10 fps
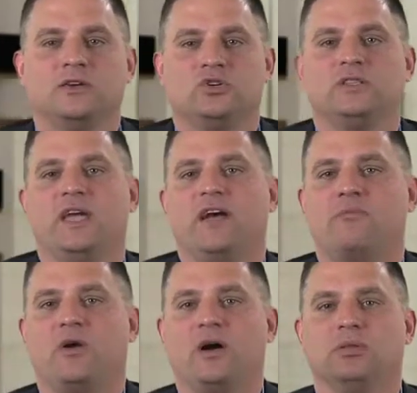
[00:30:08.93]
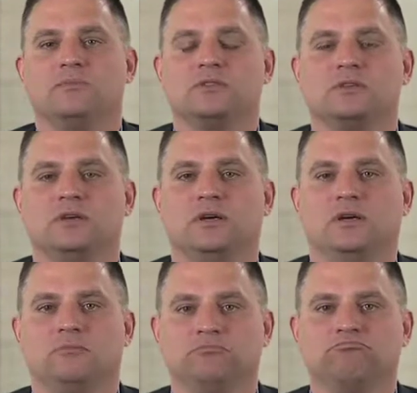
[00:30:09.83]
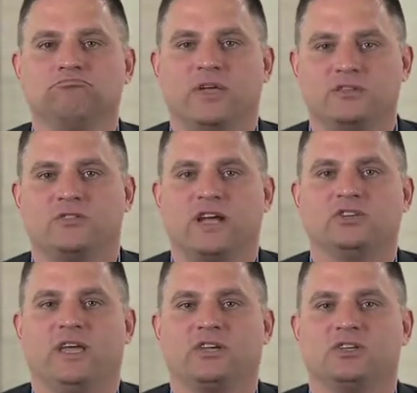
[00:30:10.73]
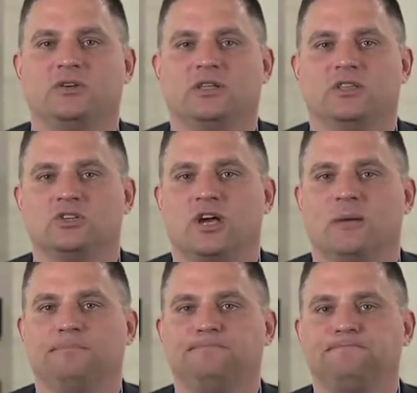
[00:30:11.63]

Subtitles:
should they have problems as they're actually executing the job.